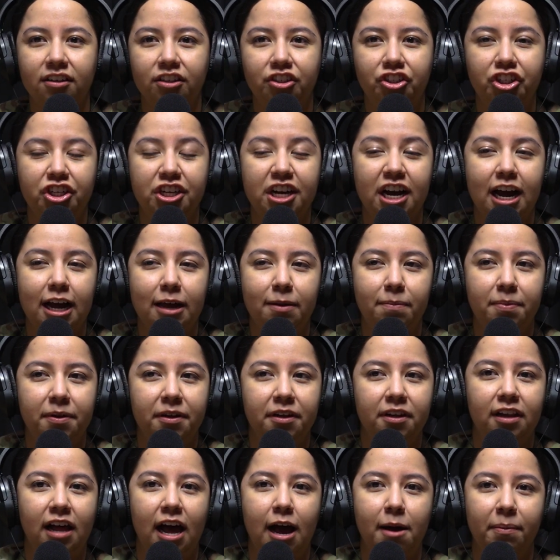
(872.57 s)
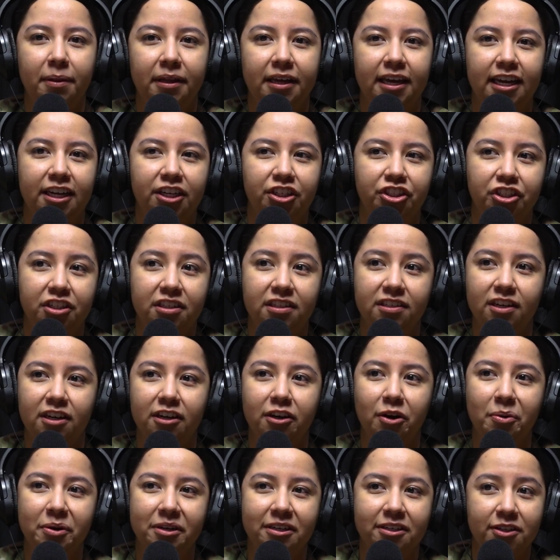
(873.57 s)
GI Bill applications are
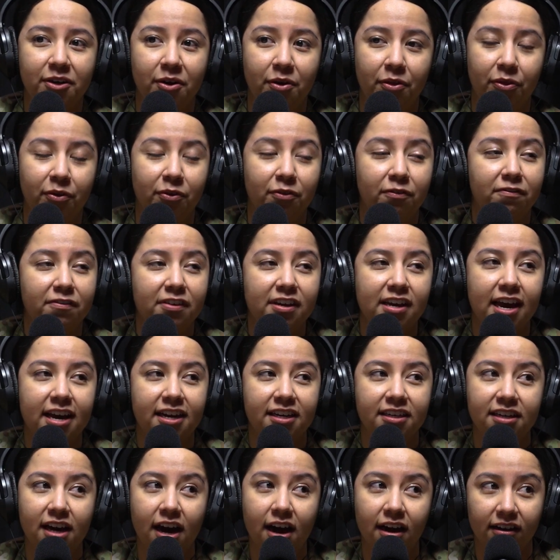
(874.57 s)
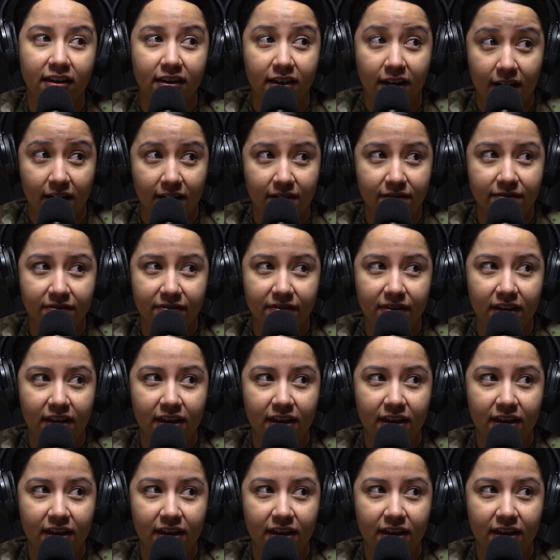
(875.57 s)
going to go through va.gov.